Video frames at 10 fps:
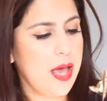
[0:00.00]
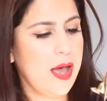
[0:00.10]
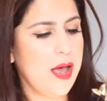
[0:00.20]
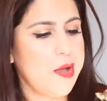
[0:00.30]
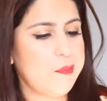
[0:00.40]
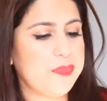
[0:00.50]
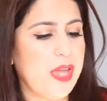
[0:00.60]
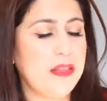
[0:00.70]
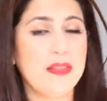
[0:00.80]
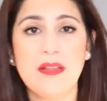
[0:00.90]

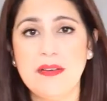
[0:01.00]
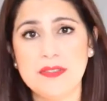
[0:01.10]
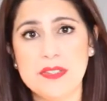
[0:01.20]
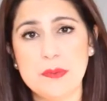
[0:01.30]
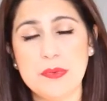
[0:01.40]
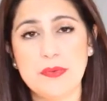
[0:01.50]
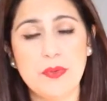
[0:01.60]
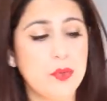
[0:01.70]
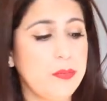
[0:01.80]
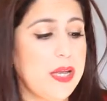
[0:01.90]
I love this
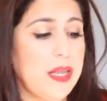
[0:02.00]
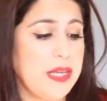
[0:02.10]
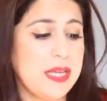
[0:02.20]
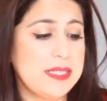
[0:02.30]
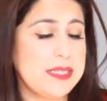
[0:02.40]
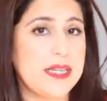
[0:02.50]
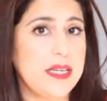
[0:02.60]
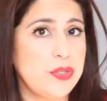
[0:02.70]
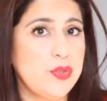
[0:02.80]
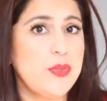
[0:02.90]
perfume. Like I said,
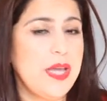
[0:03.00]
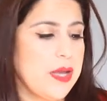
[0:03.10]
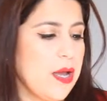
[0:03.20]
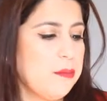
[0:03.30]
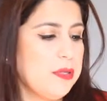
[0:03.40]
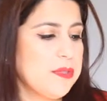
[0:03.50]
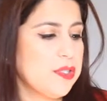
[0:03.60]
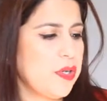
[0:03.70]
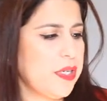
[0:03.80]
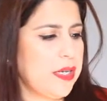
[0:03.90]
I do get
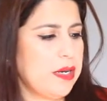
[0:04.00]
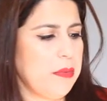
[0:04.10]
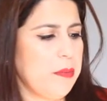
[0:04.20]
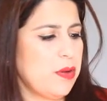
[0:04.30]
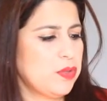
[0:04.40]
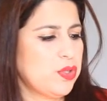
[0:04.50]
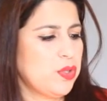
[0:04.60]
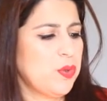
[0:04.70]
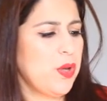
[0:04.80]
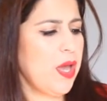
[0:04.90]
compliments on it, and I'm about
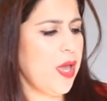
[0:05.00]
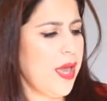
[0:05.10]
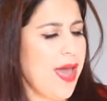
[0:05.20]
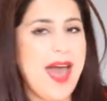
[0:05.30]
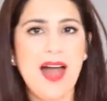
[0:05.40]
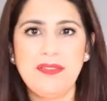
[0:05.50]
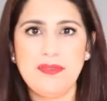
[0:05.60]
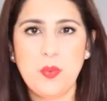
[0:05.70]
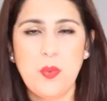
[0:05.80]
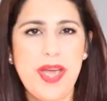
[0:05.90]
to
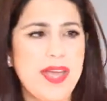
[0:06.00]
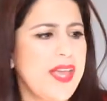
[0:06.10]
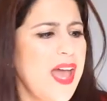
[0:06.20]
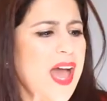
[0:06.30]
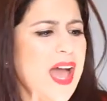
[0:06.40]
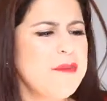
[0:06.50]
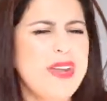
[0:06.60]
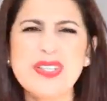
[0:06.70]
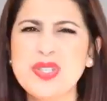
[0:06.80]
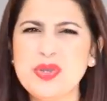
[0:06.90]
halfway. I'm
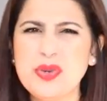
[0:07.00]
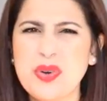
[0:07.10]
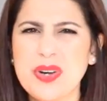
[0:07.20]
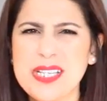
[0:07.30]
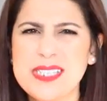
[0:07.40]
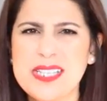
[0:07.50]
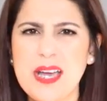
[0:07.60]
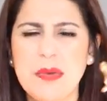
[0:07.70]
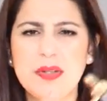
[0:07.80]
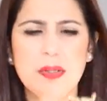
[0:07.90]
not too crazy
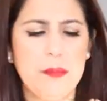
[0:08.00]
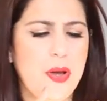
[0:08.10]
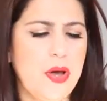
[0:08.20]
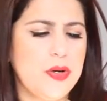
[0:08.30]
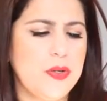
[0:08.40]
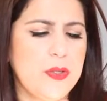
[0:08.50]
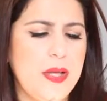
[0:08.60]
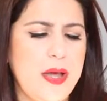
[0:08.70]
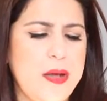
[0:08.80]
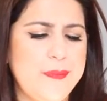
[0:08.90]
about the bottle.
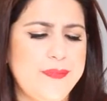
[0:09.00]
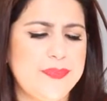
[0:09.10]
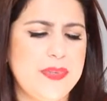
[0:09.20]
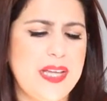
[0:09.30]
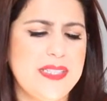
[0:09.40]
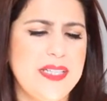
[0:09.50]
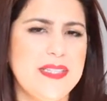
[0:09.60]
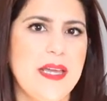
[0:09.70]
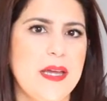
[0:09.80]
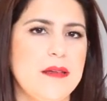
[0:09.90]
I
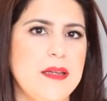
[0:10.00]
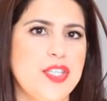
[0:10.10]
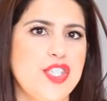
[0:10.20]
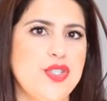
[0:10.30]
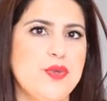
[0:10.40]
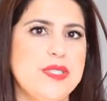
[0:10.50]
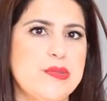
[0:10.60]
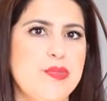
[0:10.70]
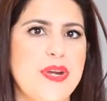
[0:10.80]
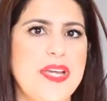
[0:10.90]
did get issues
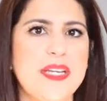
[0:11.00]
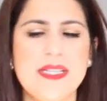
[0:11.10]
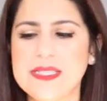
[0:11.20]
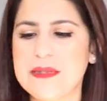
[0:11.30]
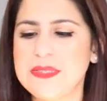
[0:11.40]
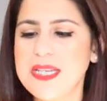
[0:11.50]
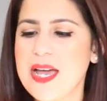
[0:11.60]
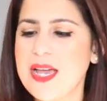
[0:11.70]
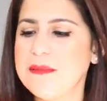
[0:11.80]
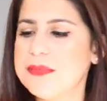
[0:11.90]
spraying it
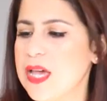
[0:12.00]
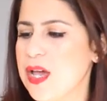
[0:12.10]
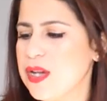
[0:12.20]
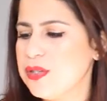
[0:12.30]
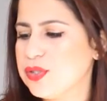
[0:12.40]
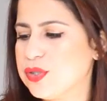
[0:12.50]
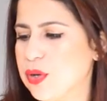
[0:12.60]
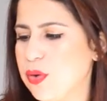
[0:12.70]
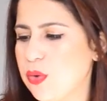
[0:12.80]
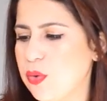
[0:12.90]
sometimes,
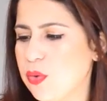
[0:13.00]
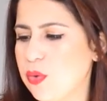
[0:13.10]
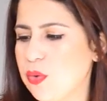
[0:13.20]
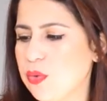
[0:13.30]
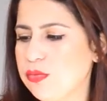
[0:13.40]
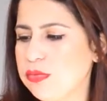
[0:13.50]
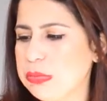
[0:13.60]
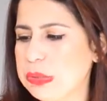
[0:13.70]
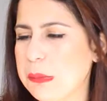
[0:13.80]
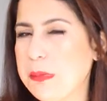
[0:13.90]
so
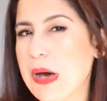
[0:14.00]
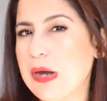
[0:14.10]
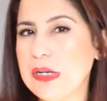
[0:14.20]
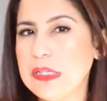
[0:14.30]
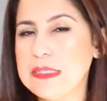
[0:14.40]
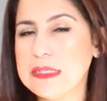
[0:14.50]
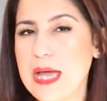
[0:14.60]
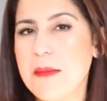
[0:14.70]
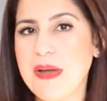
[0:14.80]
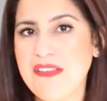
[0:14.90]
the bottle is
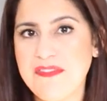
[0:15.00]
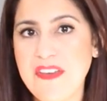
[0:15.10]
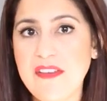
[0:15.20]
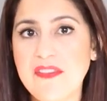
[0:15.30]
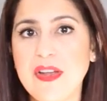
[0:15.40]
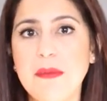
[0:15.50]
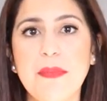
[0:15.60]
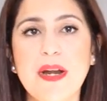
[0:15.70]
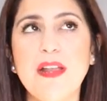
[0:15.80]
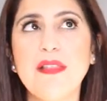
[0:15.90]
not my favorite,
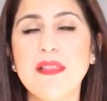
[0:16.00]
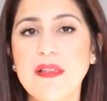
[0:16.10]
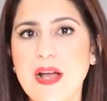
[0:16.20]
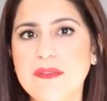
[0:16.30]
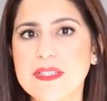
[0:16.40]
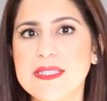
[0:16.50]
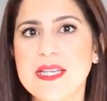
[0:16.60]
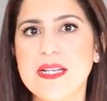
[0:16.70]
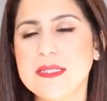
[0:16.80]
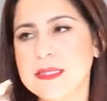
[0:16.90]
but I love the
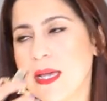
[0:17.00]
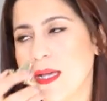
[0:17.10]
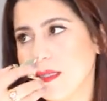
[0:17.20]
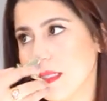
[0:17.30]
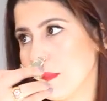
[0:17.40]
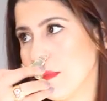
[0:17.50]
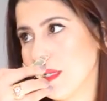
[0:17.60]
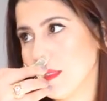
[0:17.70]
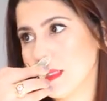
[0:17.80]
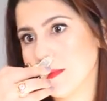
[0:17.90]
scent. This
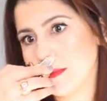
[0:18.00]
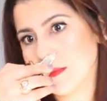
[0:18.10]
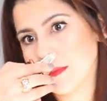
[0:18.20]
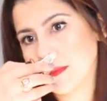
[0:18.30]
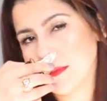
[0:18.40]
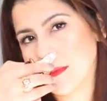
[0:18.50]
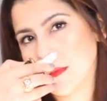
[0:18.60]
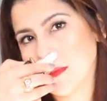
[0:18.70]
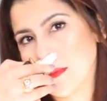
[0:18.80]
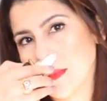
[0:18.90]
smells
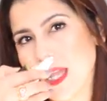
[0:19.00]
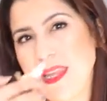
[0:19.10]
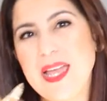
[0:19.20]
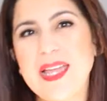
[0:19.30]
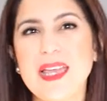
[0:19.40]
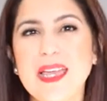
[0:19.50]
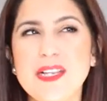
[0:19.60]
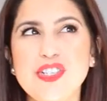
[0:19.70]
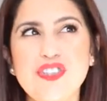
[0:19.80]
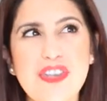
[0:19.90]
like
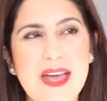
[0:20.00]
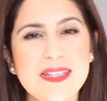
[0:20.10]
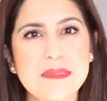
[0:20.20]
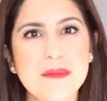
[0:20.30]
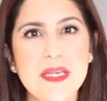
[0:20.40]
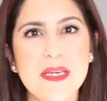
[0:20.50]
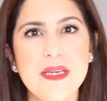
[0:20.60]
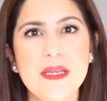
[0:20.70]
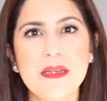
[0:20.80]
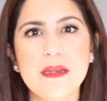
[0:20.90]

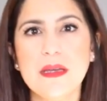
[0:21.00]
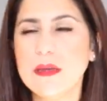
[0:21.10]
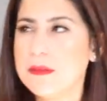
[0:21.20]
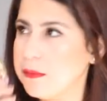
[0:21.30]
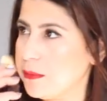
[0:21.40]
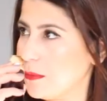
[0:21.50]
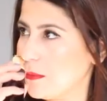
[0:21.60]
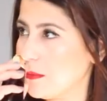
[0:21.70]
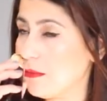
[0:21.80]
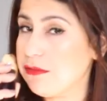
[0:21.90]
jasmine,
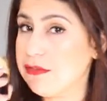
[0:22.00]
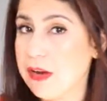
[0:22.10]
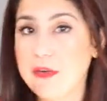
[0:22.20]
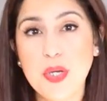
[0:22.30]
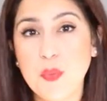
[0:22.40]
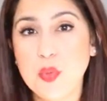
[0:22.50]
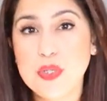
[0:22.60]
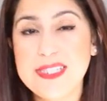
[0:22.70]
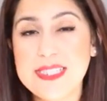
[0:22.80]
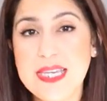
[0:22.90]
very
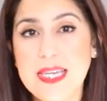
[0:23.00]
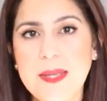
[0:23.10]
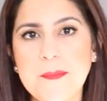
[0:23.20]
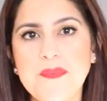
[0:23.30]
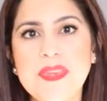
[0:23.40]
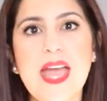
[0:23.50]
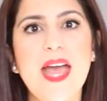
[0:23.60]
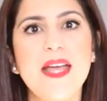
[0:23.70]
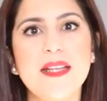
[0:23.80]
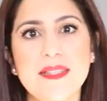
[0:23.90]
woodsy,
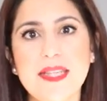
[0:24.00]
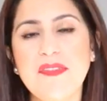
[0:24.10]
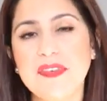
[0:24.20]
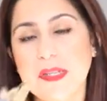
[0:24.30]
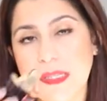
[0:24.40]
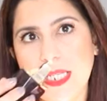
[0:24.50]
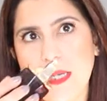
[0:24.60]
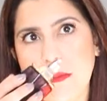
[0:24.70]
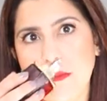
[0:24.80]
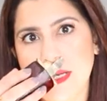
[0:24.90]
and
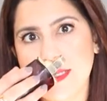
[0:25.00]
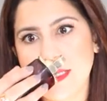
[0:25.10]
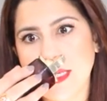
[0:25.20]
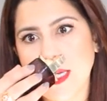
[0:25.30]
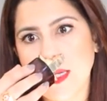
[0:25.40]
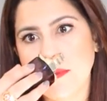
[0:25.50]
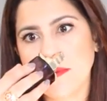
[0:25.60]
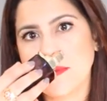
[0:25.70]
definitely musky.